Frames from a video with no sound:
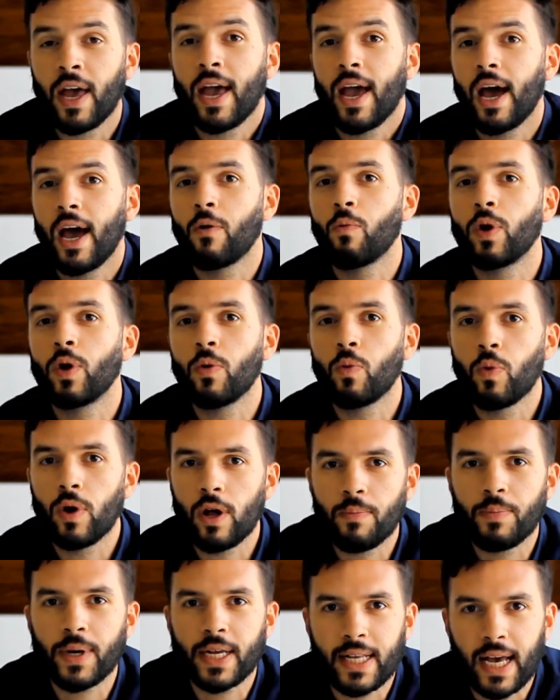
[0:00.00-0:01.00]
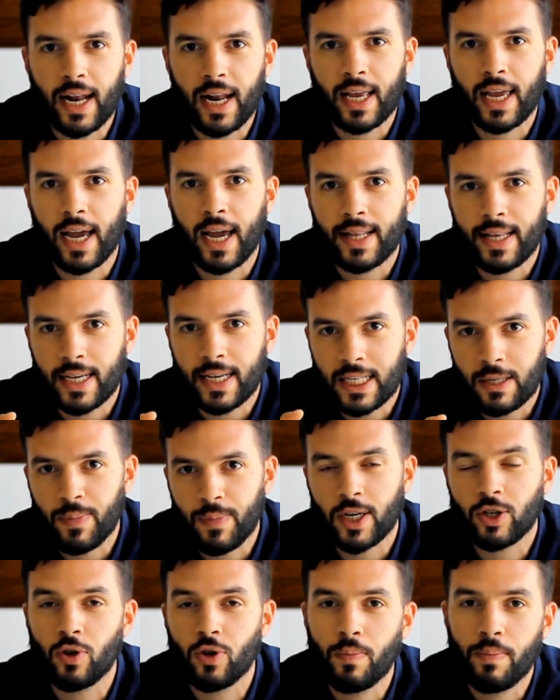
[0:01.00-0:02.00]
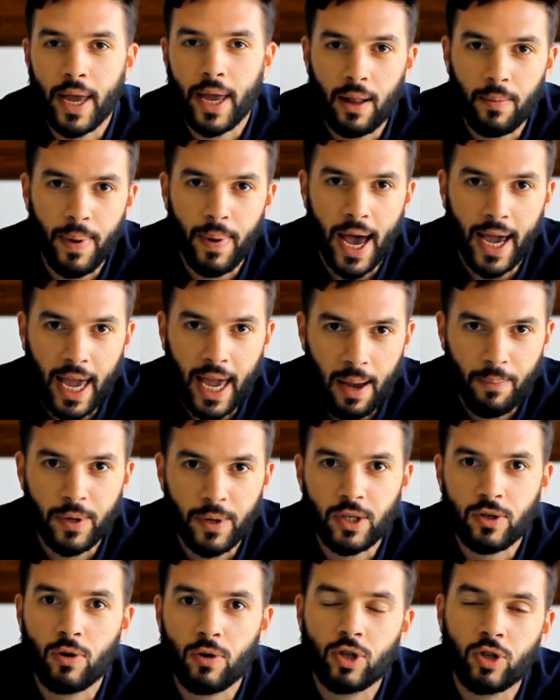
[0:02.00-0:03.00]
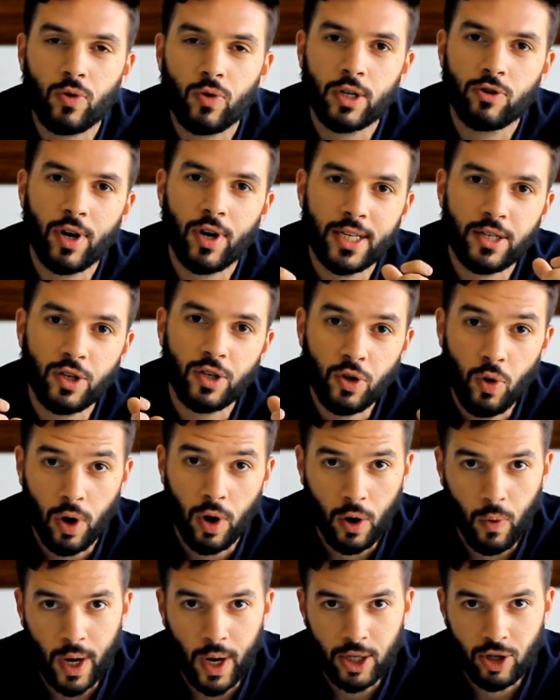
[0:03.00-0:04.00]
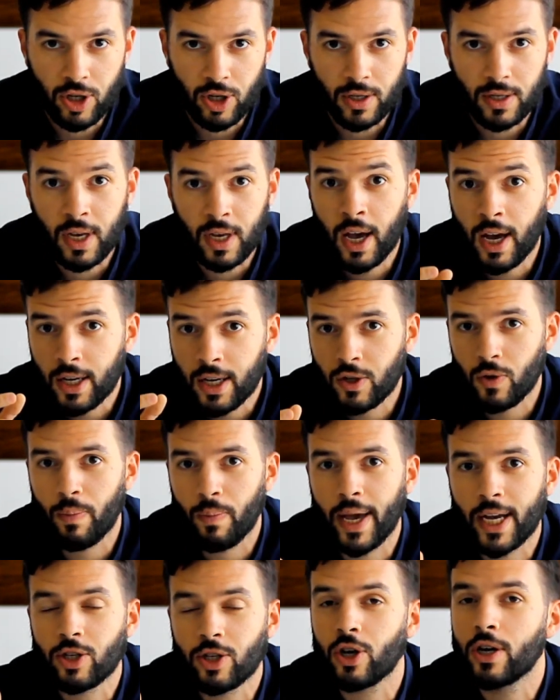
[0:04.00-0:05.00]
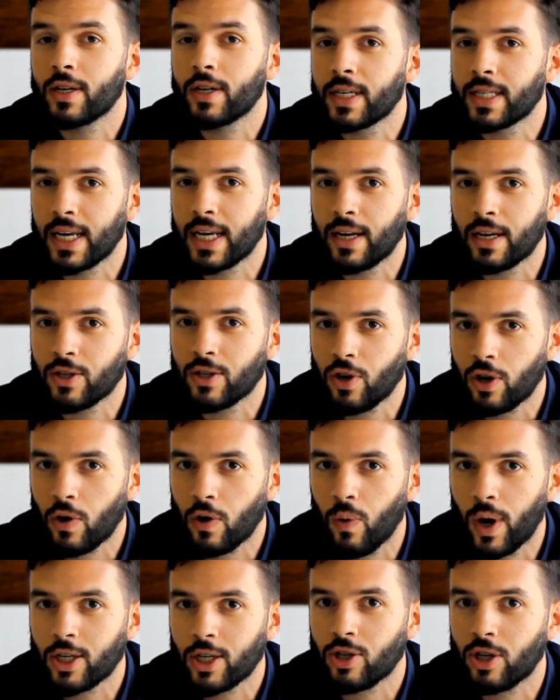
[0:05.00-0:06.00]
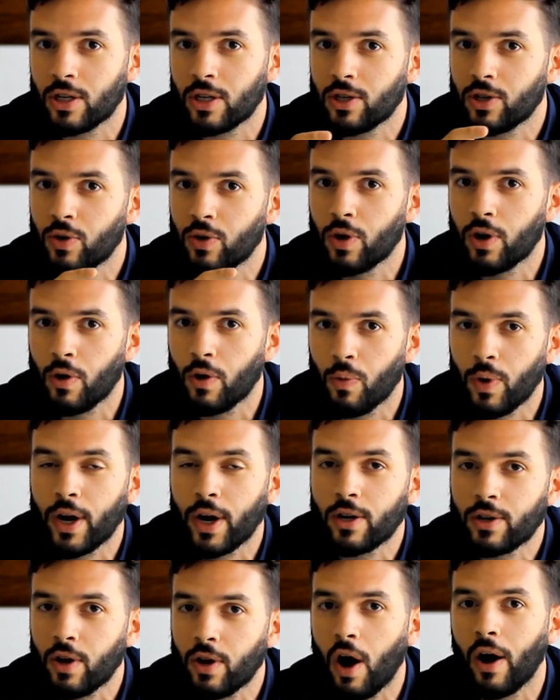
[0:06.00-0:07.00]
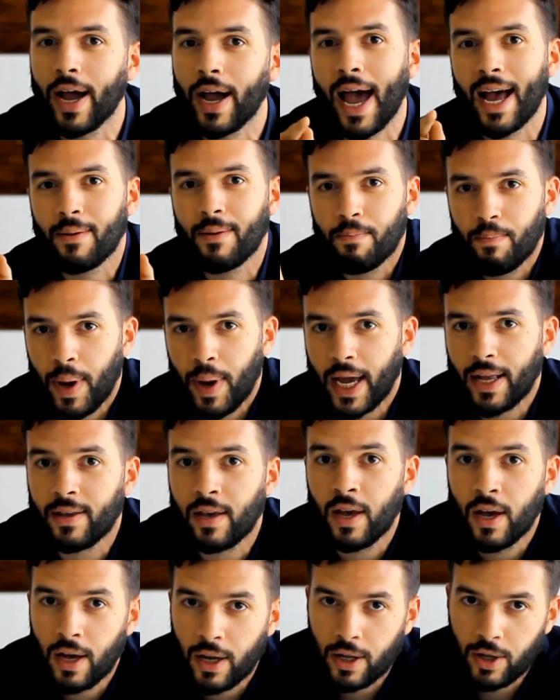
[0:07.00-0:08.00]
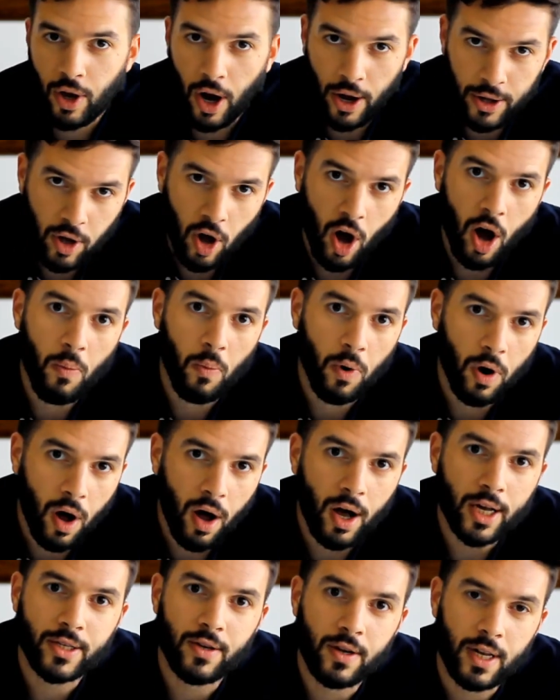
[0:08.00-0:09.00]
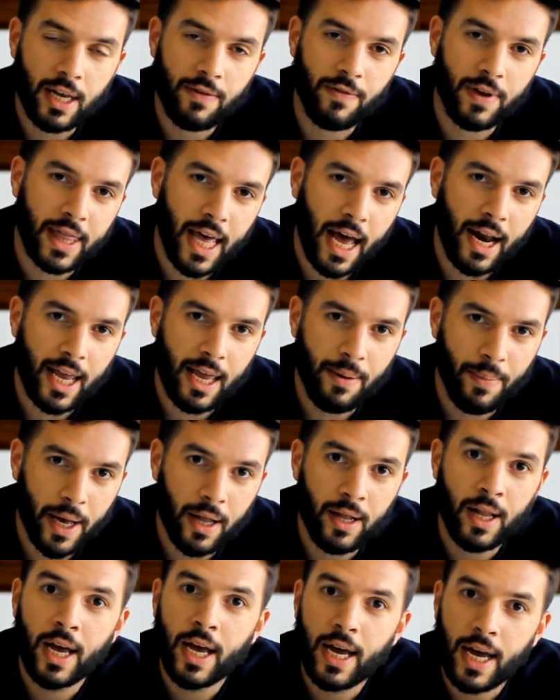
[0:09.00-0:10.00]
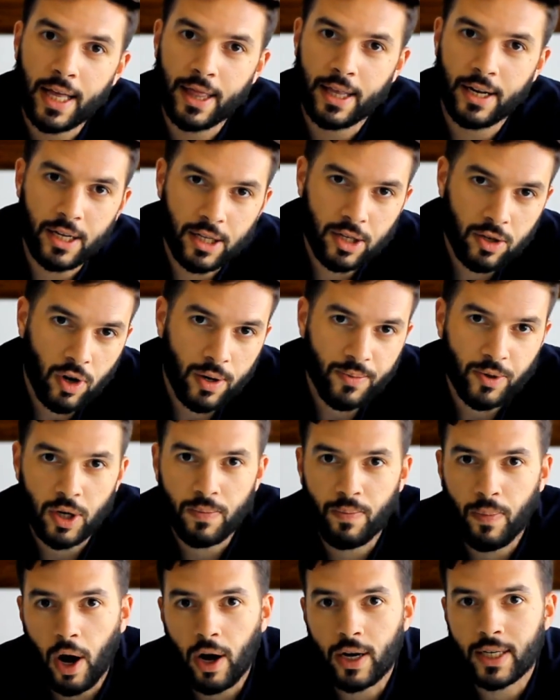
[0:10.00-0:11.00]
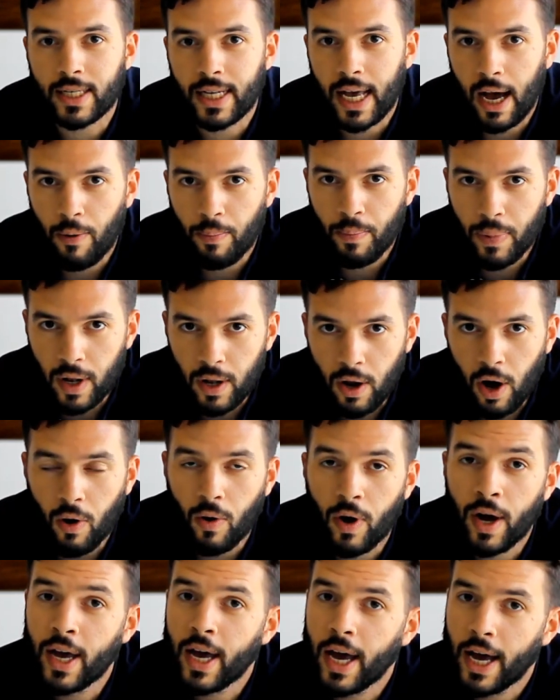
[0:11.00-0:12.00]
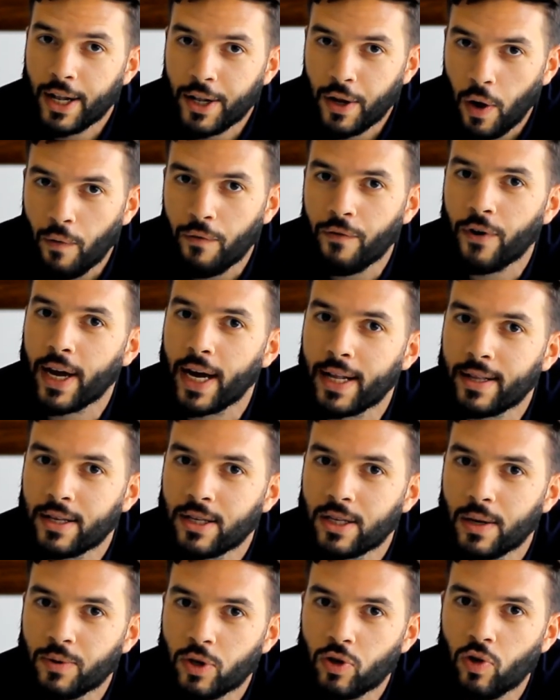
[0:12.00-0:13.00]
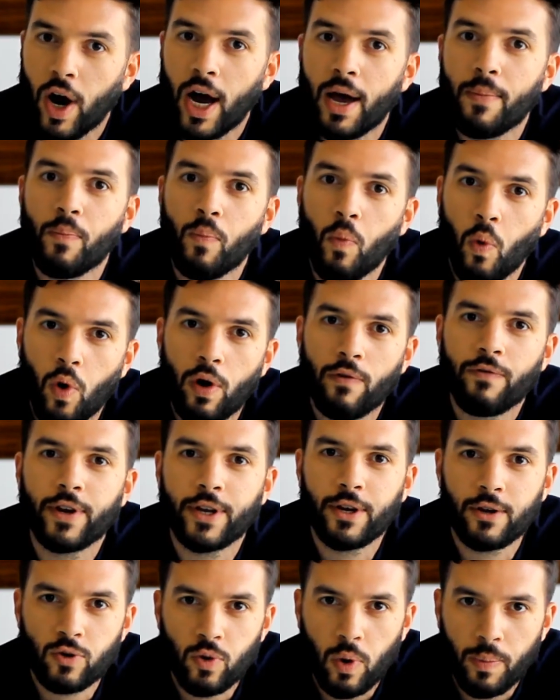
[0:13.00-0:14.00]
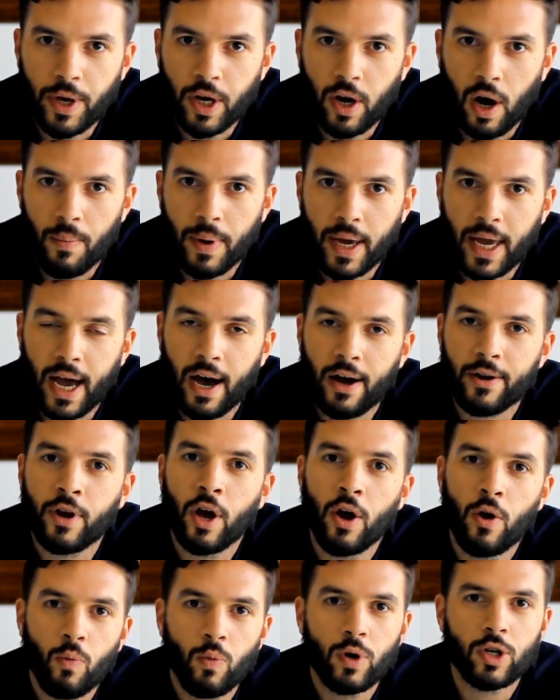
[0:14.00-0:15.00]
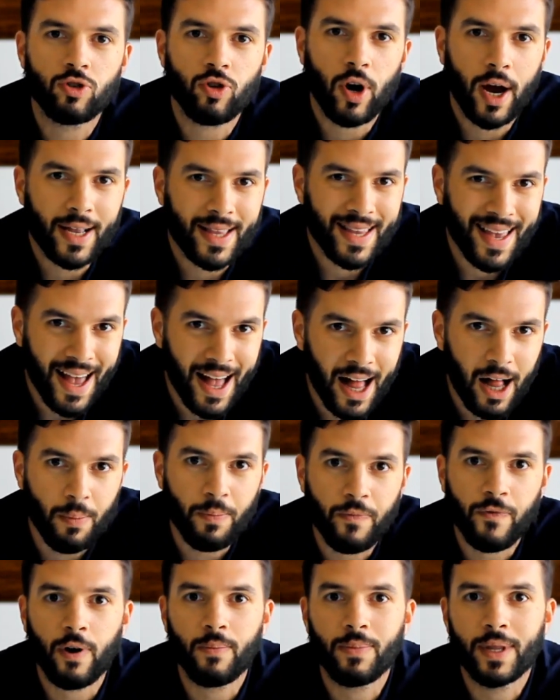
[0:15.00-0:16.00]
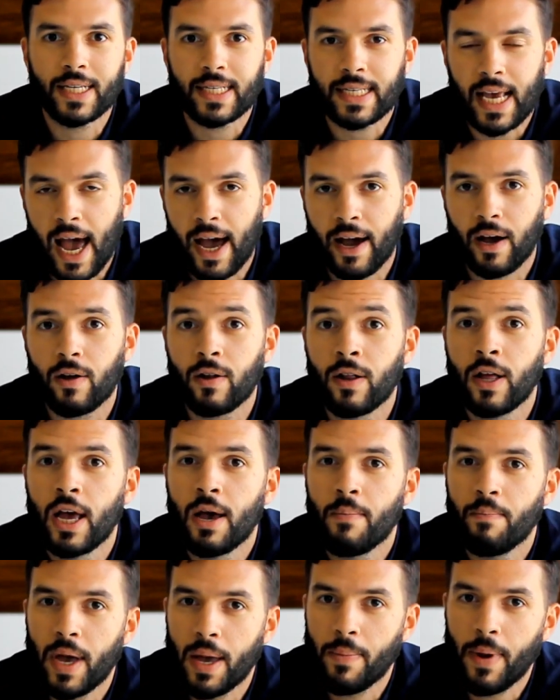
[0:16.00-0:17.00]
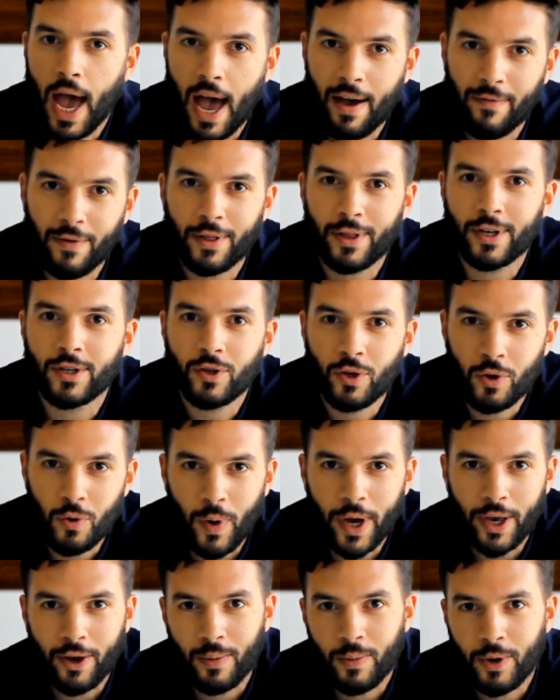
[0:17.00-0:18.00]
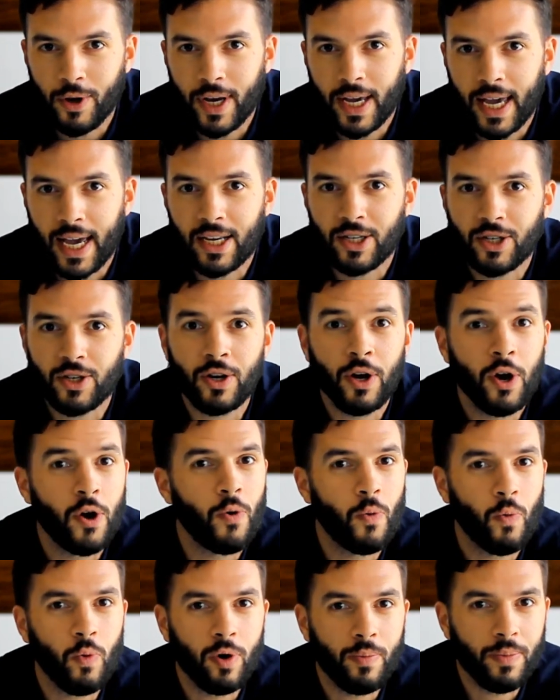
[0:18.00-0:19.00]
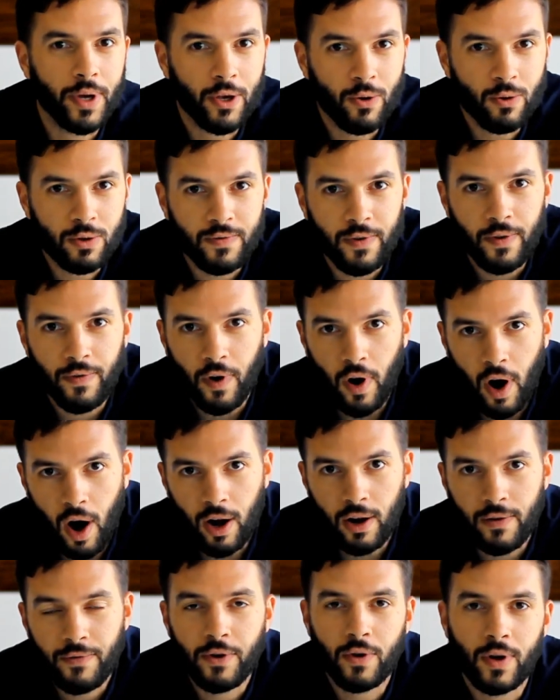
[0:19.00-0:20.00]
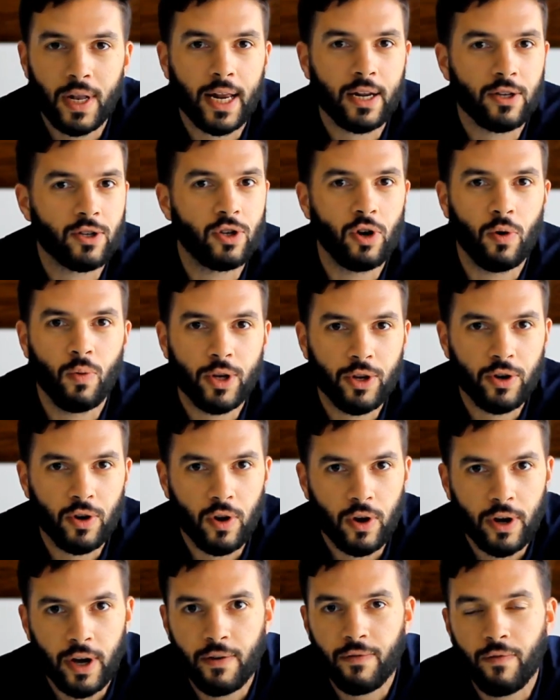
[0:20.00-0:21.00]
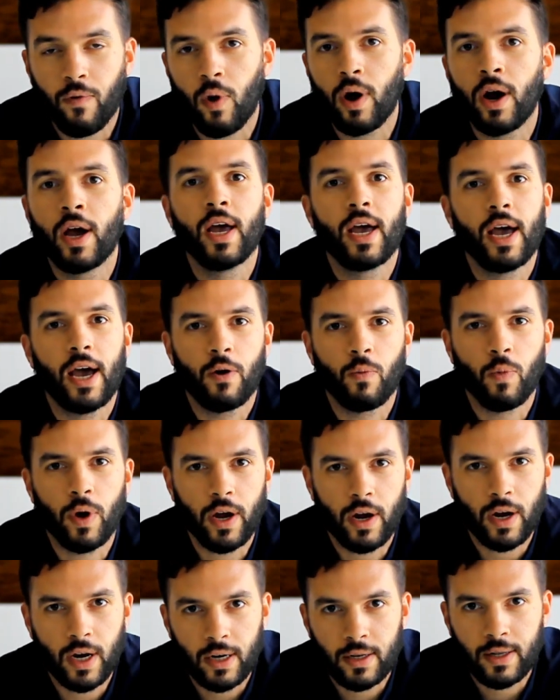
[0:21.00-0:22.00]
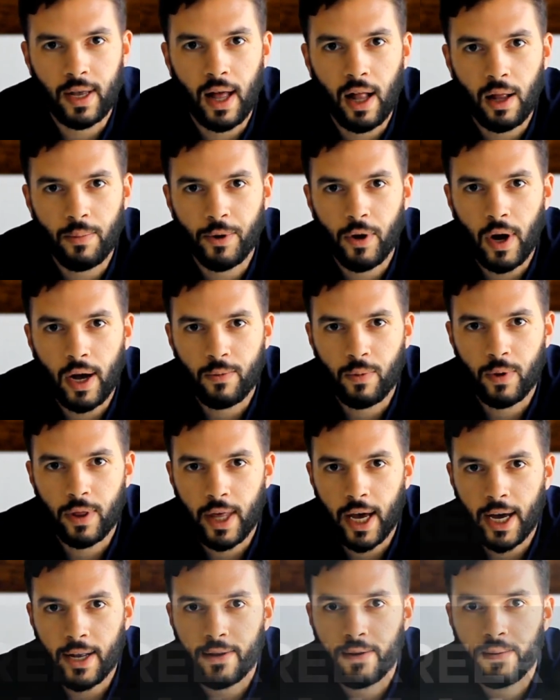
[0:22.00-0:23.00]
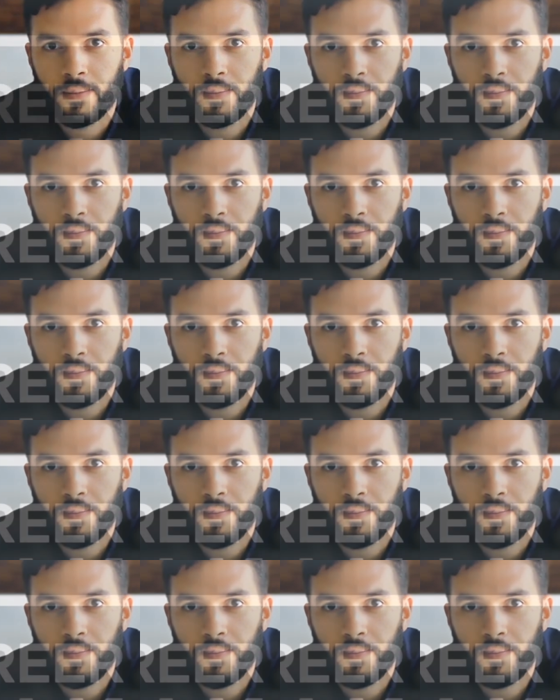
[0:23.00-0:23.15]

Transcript: And we will be dedicating special mailbag episodes to address your questions. So make sure to send us your questions to careertalk@bait.com. We're also leaving that email in the description box down below. And don't forget to subscribe. More videos will be coming out. We're trying to help from this angle. Maybe having this two-way communication will be useful for all of you. Let us know what you're looking for, and we're here to help you out with that.